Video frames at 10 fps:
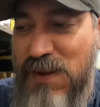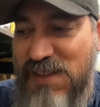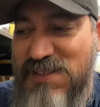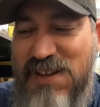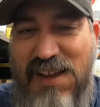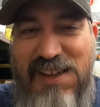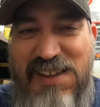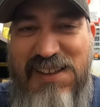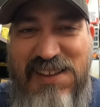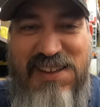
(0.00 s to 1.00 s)
But but
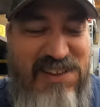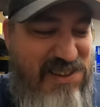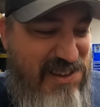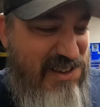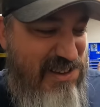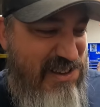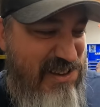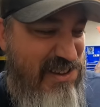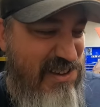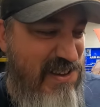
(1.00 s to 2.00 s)

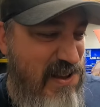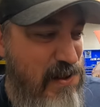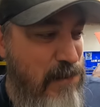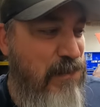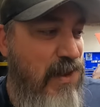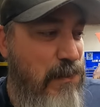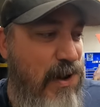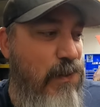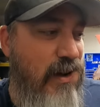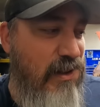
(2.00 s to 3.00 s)

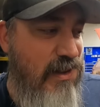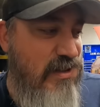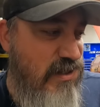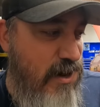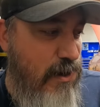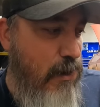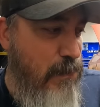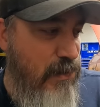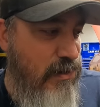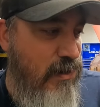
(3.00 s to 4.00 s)
we can at least tear it
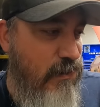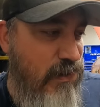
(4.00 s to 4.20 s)
open.